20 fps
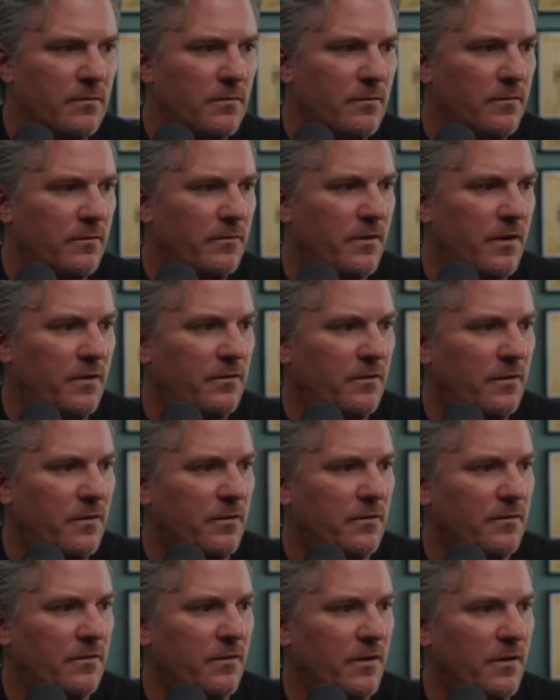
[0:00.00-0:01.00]
Jason at
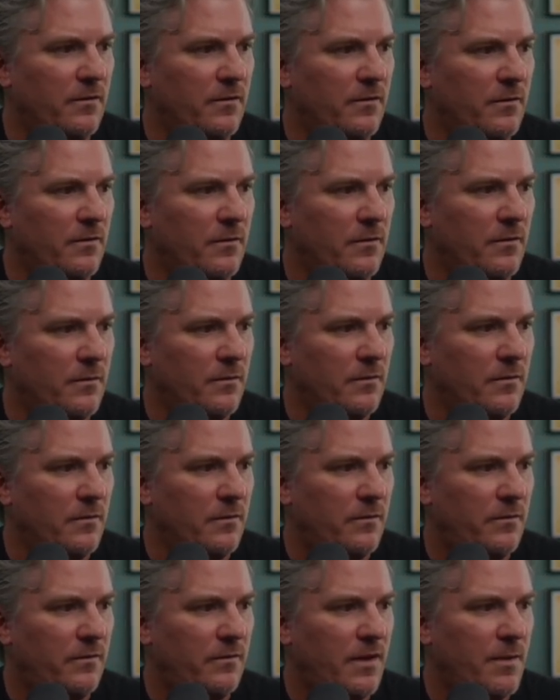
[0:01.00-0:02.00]

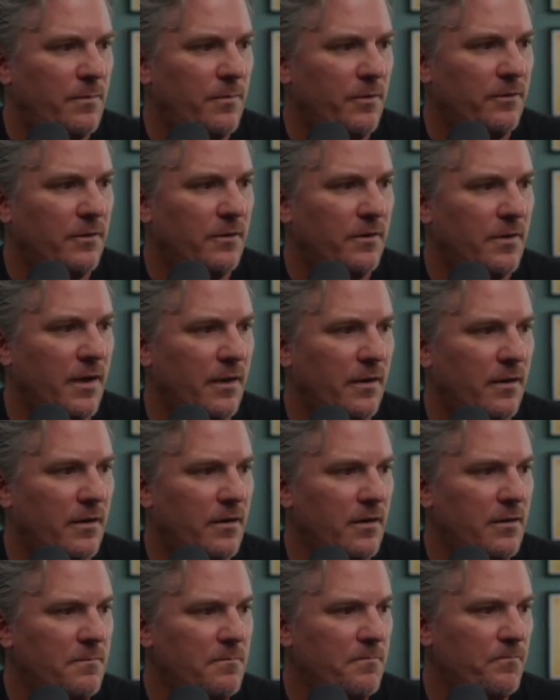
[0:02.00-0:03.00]

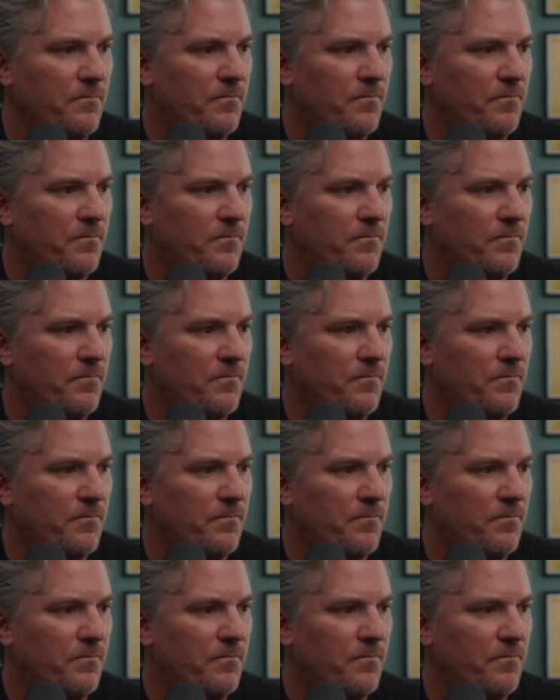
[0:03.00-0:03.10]
jasonstapleton.com.